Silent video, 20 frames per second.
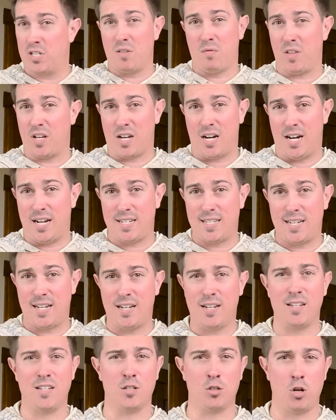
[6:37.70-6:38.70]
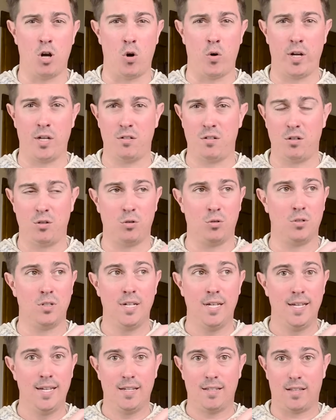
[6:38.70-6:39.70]
of the content is going to
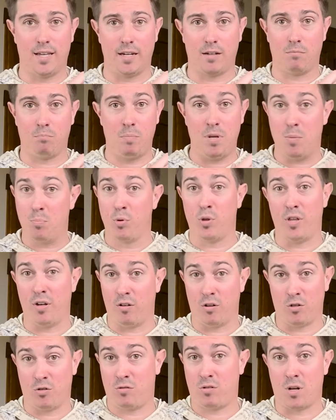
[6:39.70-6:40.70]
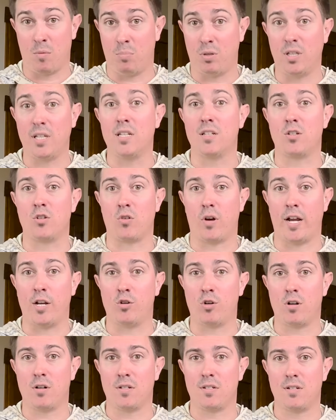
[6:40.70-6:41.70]
like people that are complete
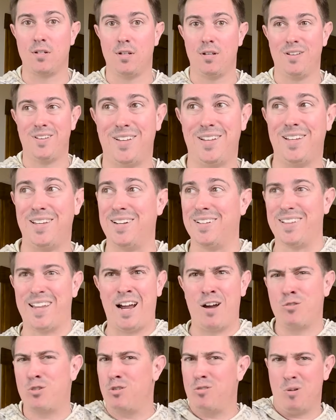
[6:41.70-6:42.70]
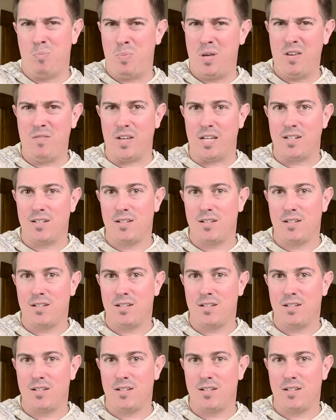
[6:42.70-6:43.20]
strangers, it allows you to pivot.